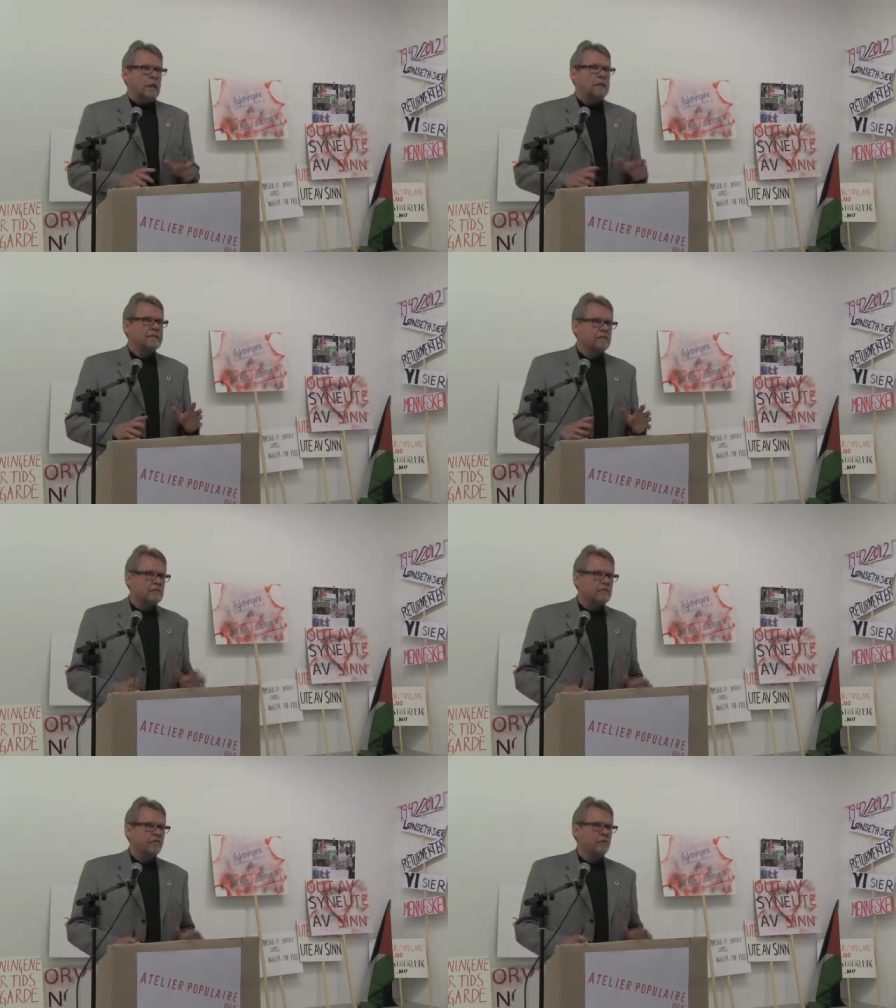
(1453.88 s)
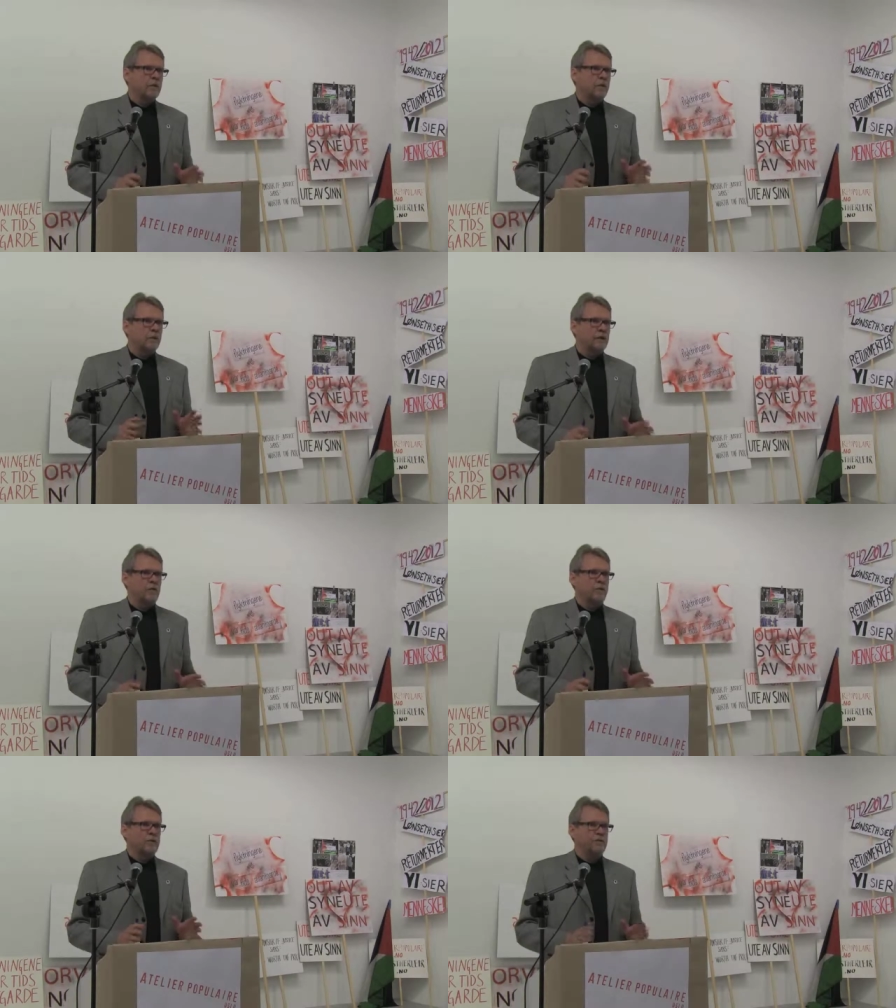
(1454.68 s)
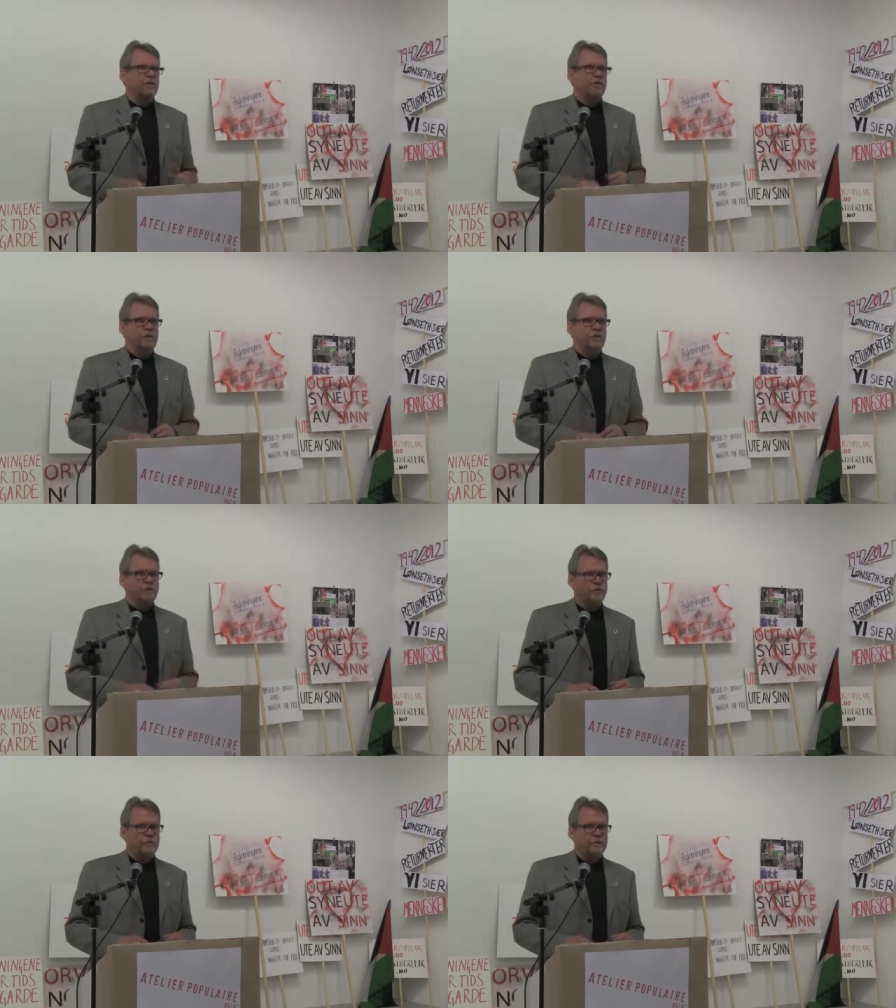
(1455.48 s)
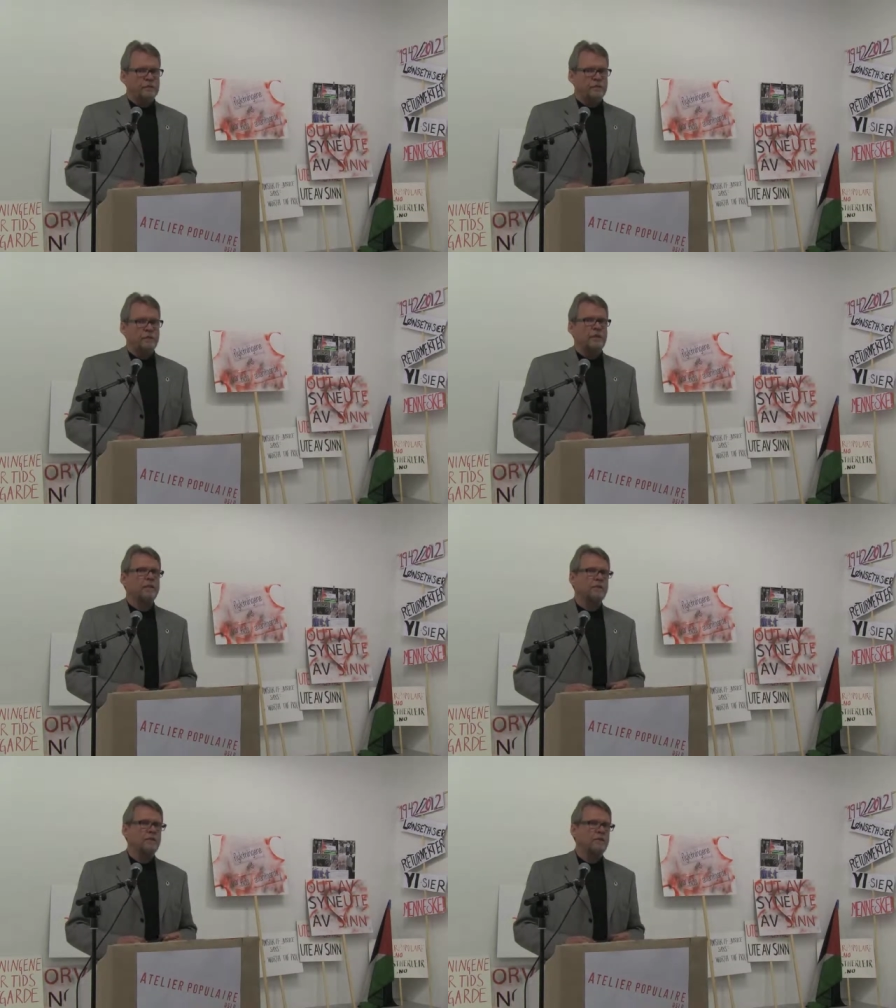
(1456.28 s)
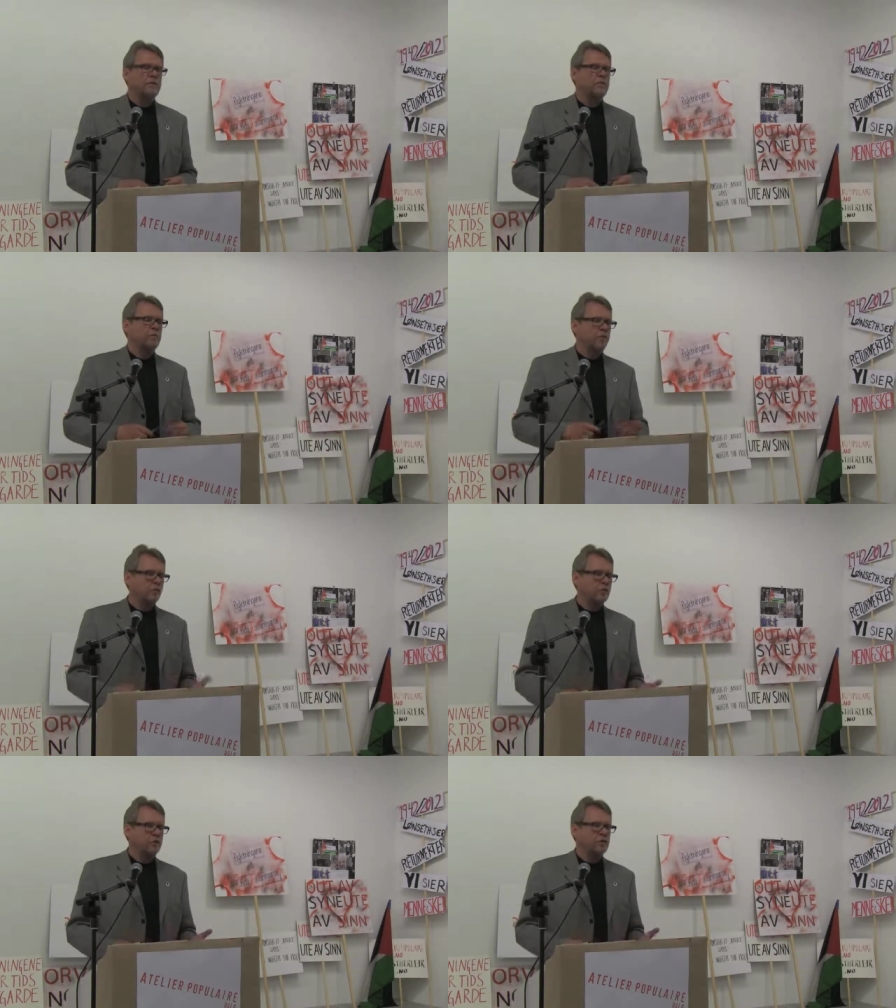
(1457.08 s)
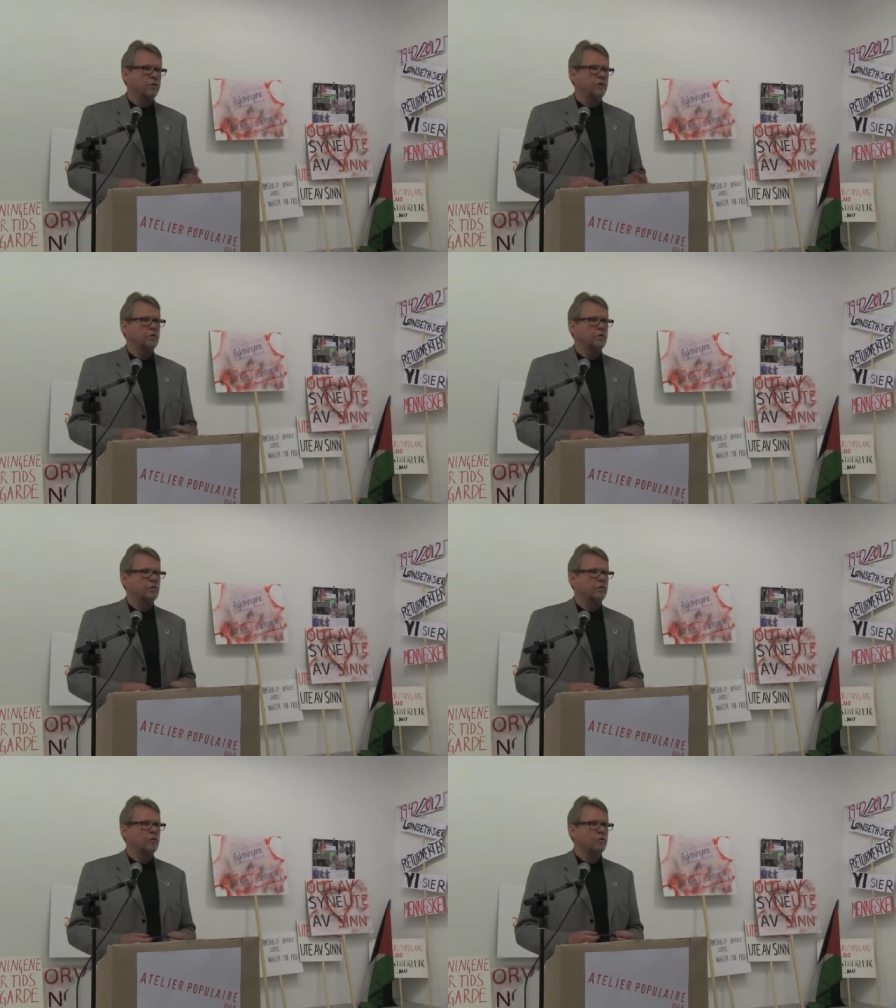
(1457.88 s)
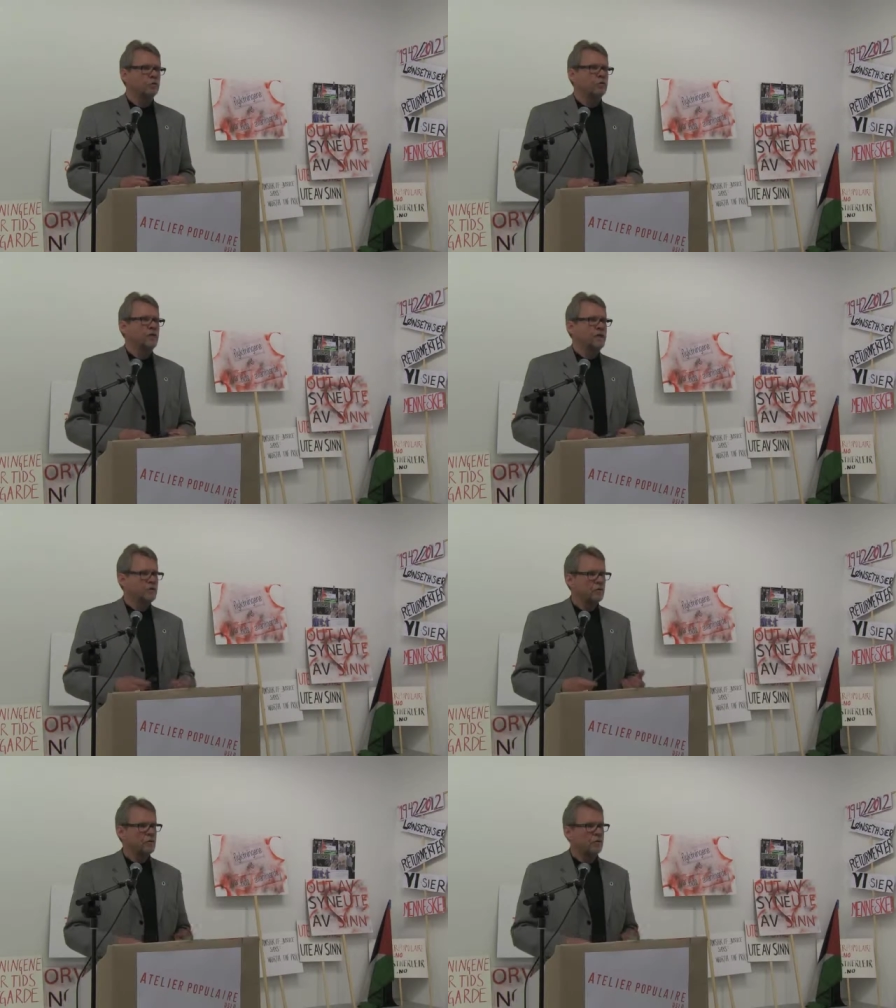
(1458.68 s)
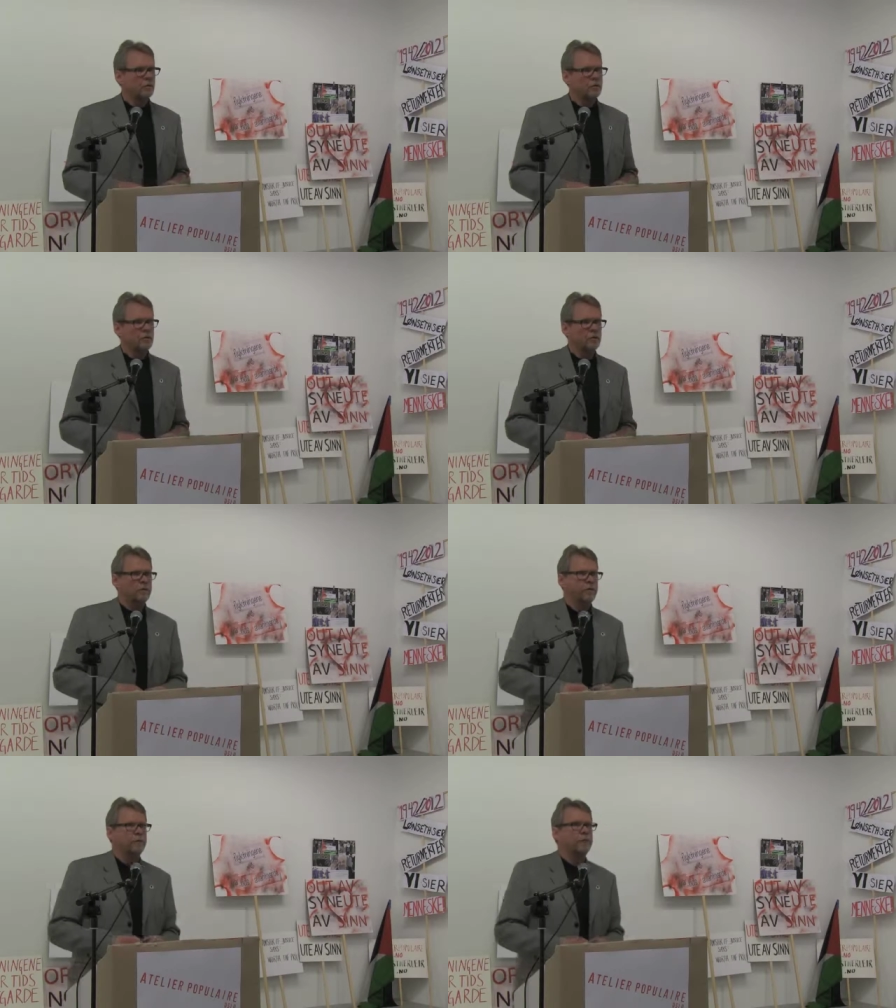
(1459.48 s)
And seen from the High Commissioner for Refugees, in his report to states of the world,